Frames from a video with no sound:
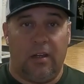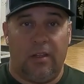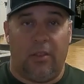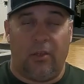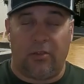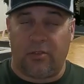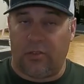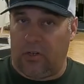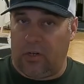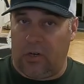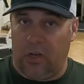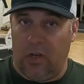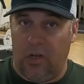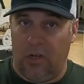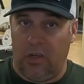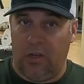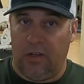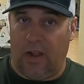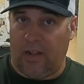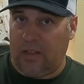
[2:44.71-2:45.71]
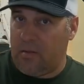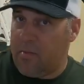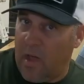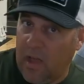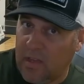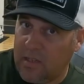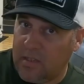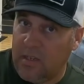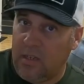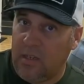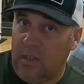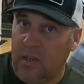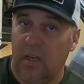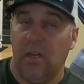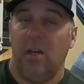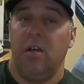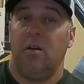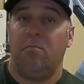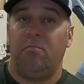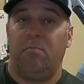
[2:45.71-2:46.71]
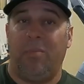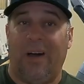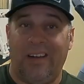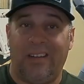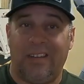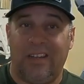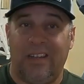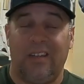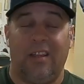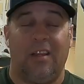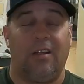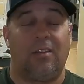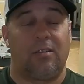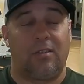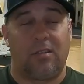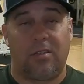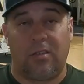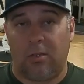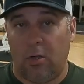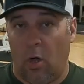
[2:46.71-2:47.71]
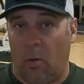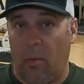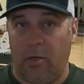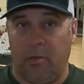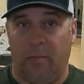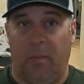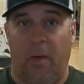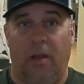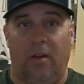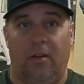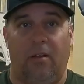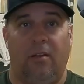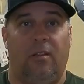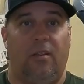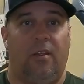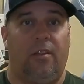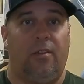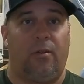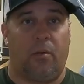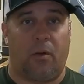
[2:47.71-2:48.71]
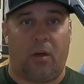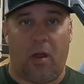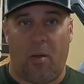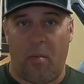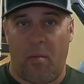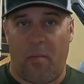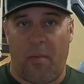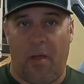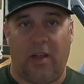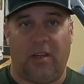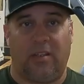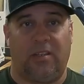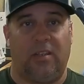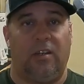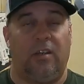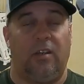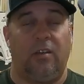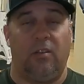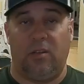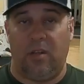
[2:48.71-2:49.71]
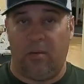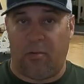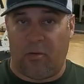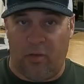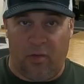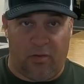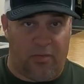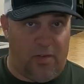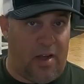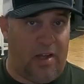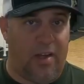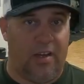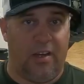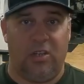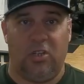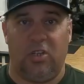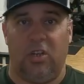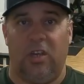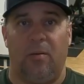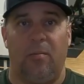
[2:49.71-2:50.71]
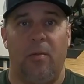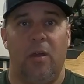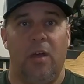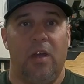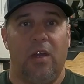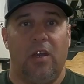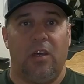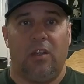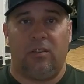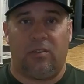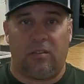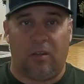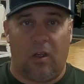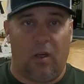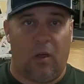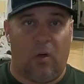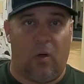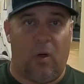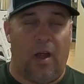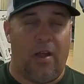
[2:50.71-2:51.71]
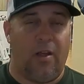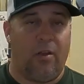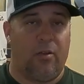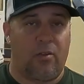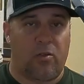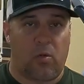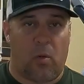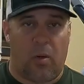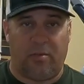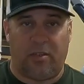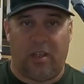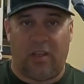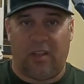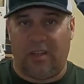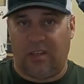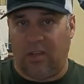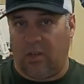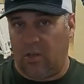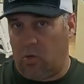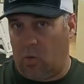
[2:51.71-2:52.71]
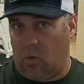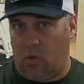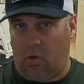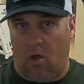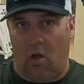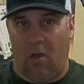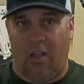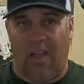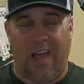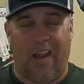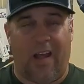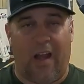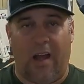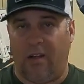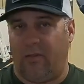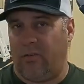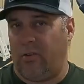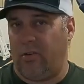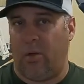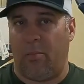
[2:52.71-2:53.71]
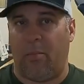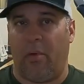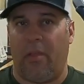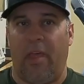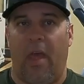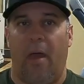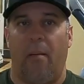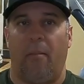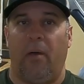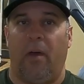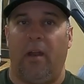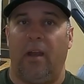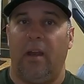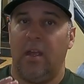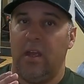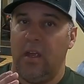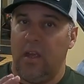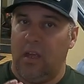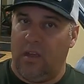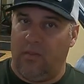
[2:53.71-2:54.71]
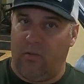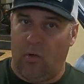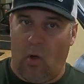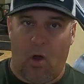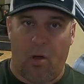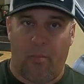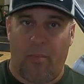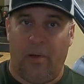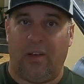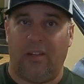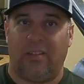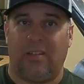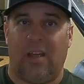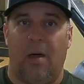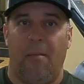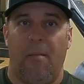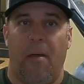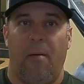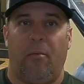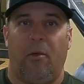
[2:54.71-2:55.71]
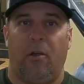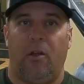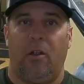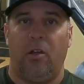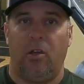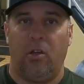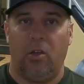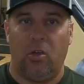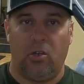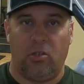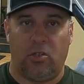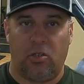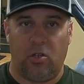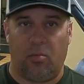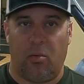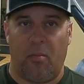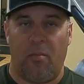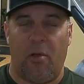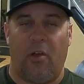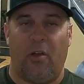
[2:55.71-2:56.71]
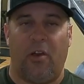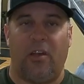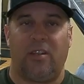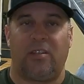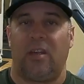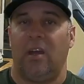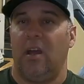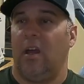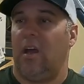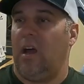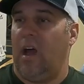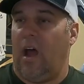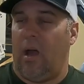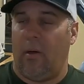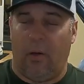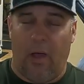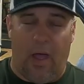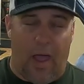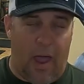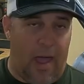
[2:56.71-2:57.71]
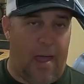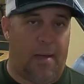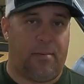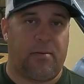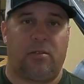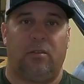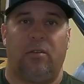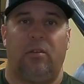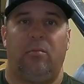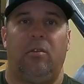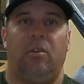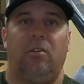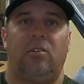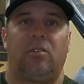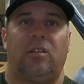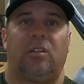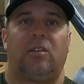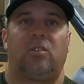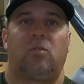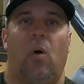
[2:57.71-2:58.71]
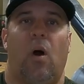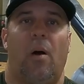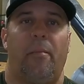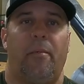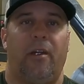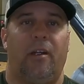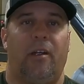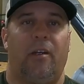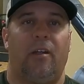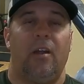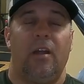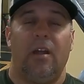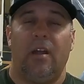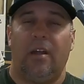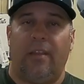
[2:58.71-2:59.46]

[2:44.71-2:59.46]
Those are not the best, but they're so much better than the recumbent bikes that you typically will find at a gym. So I know there's a website that tells you where they're all at. I never jump on that, but if you are a Peloton member, super bonus. I will absolutely be using this while I'm here.